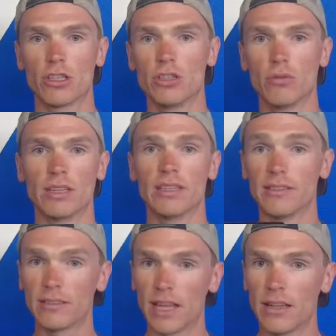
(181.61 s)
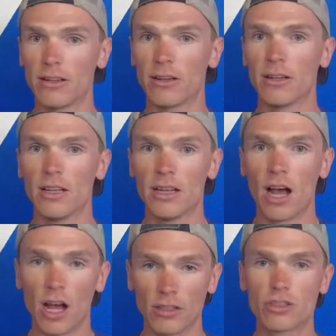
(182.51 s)
you what the standard
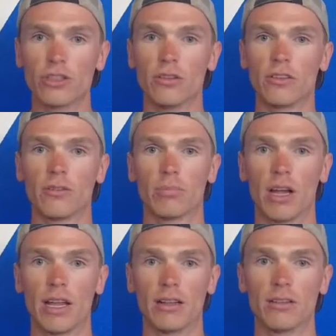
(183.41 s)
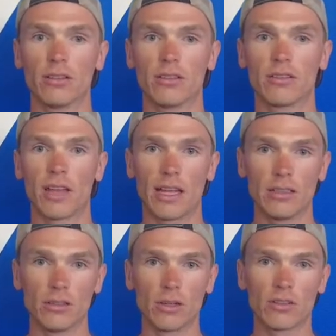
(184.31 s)
Anschutz brand
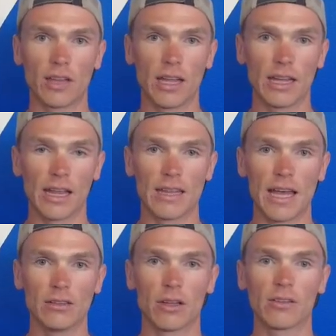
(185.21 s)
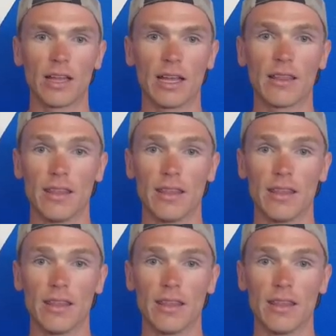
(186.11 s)
sight looks like, and that looks like